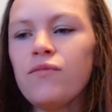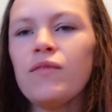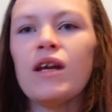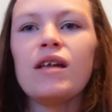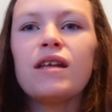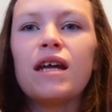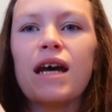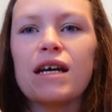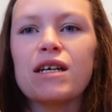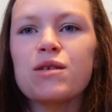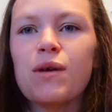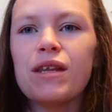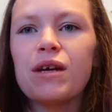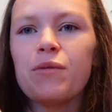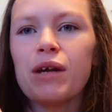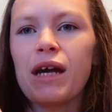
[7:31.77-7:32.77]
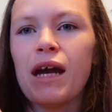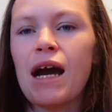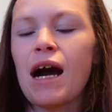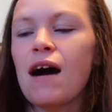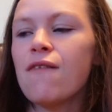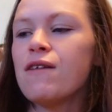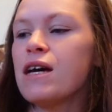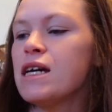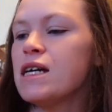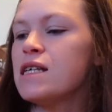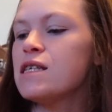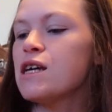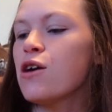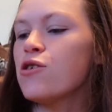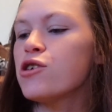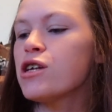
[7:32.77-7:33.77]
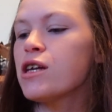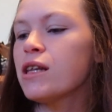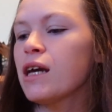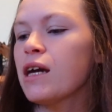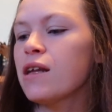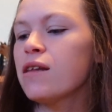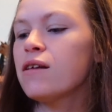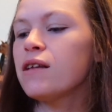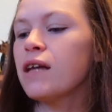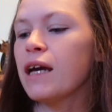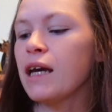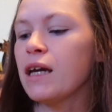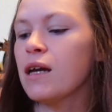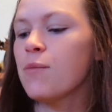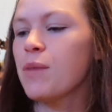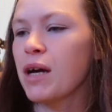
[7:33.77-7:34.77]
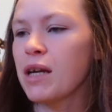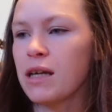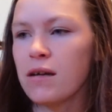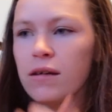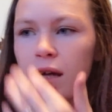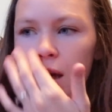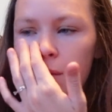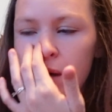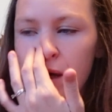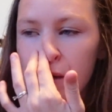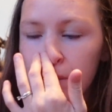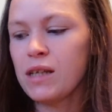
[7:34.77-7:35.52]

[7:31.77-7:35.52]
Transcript: The next one that we have is The Ocean at the End of the Lane by Neil Gaiman.